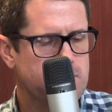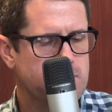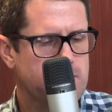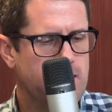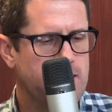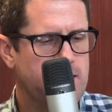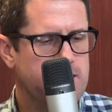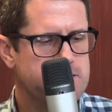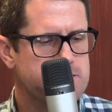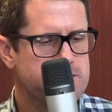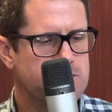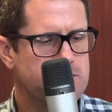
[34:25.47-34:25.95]

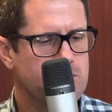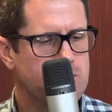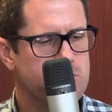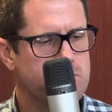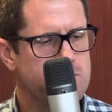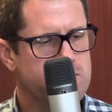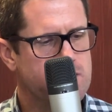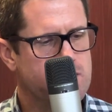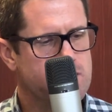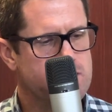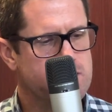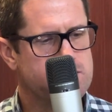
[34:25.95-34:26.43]
It's a
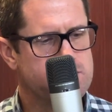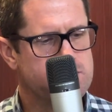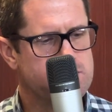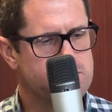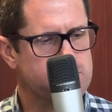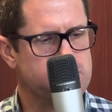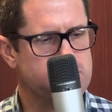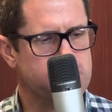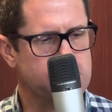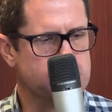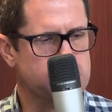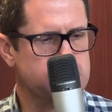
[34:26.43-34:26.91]
combination of
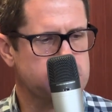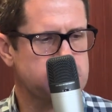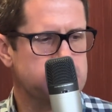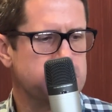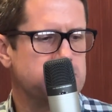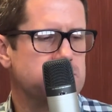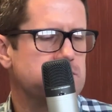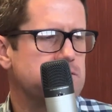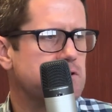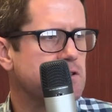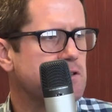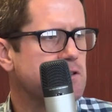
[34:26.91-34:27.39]
those two
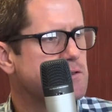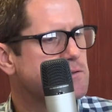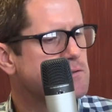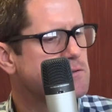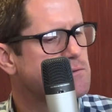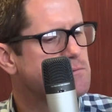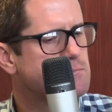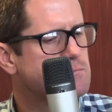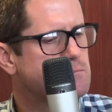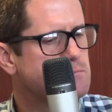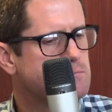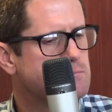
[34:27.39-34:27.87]

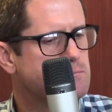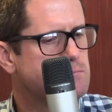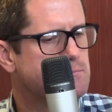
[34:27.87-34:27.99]
things.